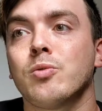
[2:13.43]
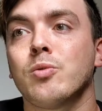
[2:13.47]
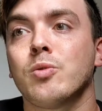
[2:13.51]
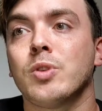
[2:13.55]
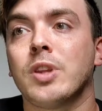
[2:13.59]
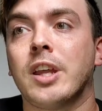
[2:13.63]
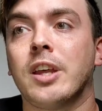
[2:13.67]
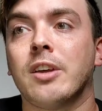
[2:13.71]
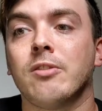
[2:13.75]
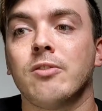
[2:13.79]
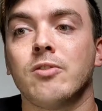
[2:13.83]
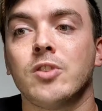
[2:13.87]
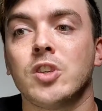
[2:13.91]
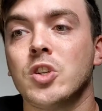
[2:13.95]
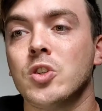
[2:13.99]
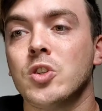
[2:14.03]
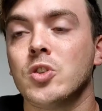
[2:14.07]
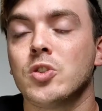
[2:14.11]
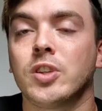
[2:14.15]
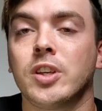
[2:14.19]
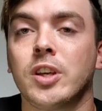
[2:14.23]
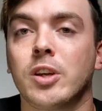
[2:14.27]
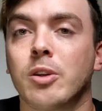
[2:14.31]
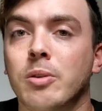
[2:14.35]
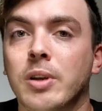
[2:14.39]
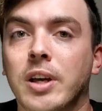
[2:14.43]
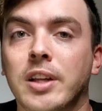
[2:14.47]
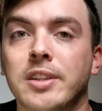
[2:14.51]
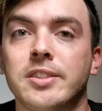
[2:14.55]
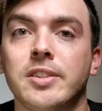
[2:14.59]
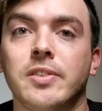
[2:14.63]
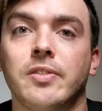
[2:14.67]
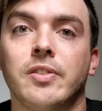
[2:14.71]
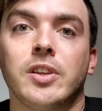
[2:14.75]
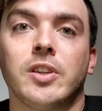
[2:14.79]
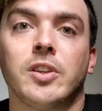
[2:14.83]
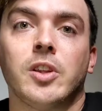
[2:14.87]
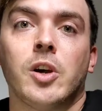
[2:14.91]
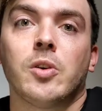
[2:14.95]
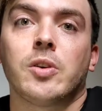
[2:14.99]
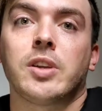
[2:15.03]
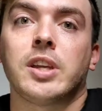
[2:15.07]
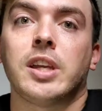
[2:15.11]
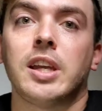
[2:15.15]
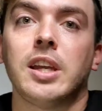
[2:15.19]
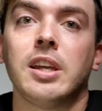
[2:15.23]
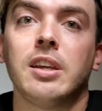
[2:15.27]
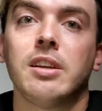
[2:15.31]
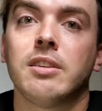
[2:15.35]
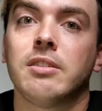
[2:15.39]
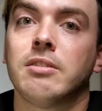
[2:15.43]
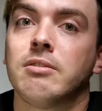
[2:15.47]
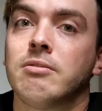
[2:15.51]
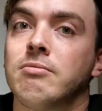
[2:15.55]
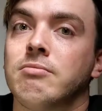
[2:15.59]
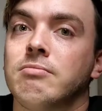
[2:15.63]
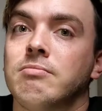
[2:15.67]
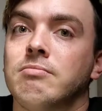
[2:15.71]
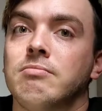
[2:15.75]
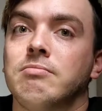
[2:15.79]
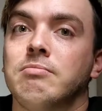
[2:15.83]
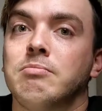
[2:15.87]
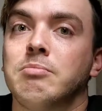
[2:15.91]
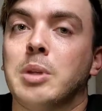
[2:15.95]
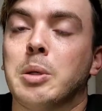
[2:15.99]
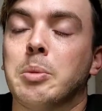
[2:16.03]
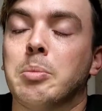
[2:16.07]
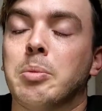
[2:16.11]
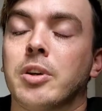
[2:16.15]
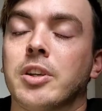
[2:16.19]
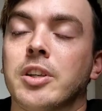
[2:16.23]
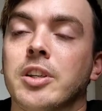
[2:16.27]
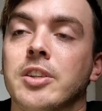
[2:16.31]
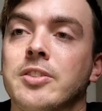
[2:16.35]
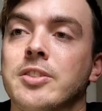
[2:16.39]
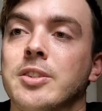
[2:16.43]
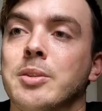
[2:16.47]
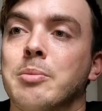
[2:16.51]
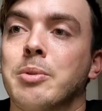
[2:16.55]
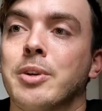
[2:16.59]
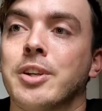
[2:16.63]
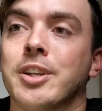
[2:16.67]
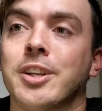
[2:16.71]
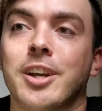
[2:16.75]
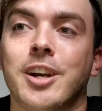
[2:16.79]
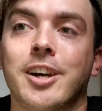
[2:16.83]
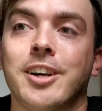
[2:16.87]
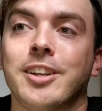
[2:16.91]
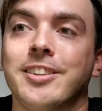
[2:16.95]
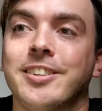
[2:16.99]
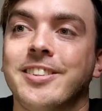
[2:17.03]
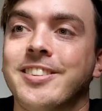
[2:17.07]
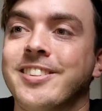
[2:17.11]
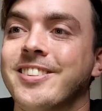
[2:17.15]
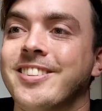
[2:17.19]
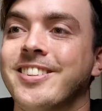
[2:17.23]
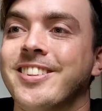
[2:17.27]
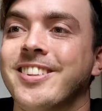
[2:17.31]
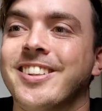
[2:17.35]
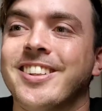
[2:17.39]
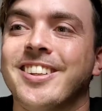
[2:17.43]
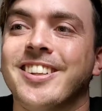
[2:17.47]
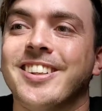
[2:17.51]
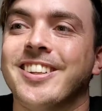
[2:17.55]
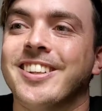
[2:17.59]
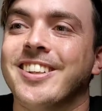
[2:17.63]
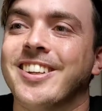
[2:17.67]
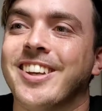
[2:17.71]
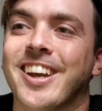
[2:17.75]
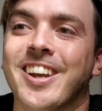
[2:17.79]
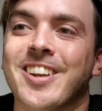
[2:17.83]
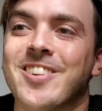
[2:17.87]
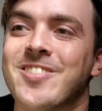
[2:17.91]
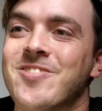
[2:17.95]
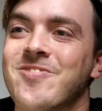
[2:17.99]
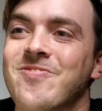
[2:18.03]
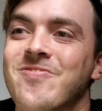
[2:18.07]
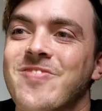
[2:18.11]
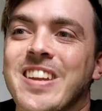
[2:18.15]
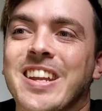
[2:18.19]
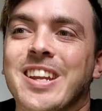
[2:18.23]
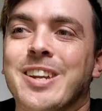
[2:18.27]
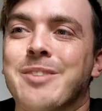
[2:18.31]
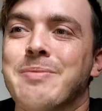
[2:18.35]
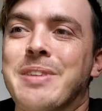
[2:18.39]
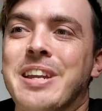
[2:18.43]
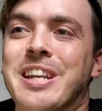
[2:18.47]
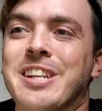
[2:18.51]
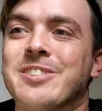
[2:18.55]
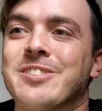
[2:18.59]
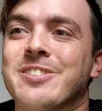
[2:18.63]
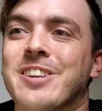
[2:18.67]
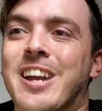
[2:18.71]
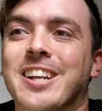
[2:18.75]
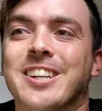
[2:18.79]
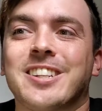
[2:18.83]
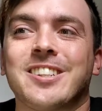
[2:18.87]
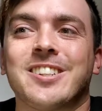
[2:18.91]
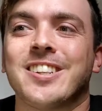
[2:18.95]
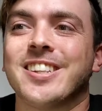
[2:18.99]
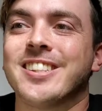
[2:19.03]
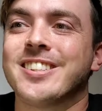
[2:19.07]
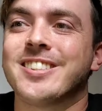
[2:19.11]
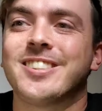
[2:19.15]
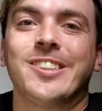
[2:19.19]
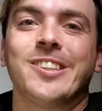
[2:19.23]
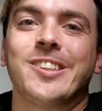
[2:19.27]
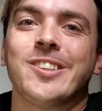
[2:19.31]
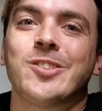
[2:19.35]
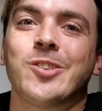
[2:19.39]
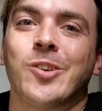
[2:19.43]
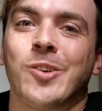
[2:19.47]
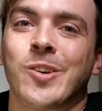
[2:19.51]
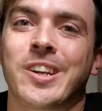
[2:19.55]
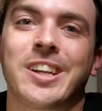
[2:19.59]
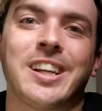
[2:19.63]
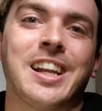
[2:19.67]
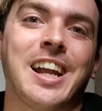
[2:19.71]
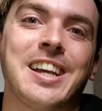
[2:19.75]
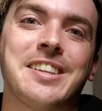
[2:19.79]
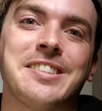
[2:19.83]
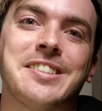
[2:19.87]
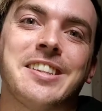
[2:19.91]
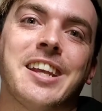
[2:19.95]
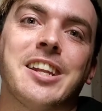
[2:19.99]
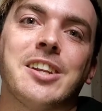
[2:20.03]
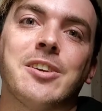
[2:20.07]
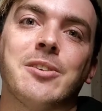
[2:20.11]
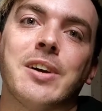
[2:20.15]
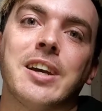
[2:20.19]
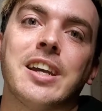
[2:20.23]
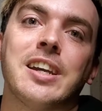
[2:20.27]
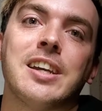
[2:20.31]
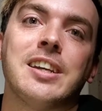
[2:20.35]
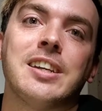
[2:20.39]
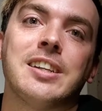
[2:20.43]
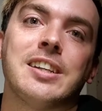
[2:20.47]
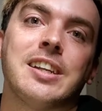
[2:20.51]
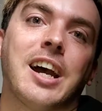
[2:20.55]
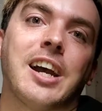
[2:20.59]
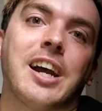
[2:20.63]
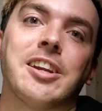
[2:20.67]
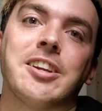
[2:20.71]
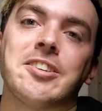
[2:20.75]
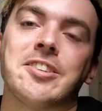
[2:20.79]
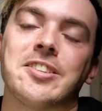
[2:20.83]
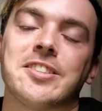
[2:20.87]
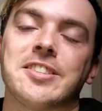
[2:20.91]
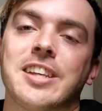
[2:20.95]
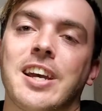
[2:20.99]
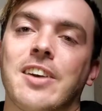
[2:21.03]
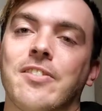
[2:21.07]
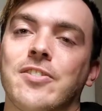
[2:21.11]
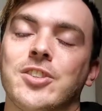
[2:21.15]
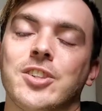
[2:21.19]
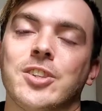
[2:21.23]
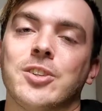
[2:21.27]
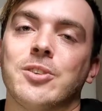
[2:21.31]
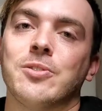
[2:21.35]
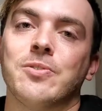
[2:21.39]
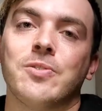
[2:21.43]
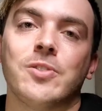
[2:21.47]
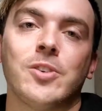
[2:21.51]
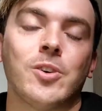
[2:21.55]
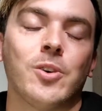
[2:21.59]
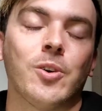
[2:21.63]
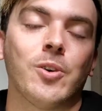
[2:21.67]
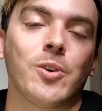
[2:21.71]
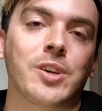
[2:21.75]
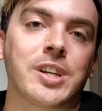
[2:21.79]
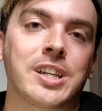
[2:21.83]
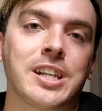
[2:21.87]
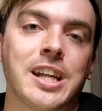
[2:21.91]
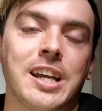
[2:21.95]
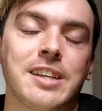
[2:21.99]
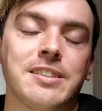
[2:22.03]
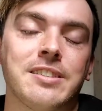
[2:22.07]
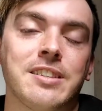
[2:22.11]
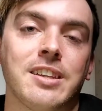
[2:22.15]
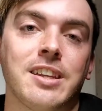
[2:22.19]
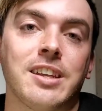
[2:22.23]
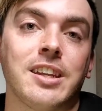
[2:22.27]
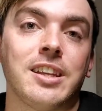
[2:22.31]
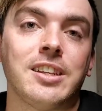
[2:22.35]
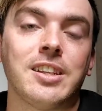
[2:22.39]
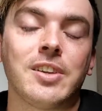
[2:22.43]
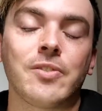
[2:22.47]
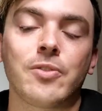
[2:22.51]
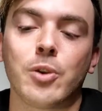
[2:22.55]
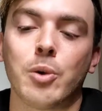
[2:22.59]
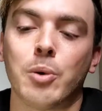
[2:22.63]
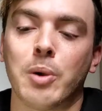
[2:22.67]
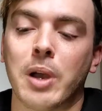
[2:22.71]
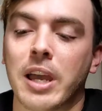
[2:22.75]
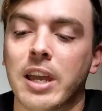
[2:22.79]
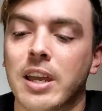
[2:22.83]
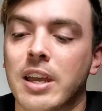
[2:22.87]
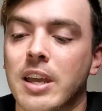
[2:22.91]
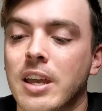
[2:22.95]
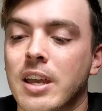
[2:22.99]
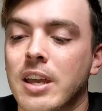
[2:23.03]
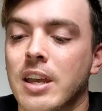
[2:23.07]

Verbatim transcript: that usually are relatively low-key. People are used to putting on, I mean, being a meet director is disorganized anyway. Now you just have to organize it in a different way.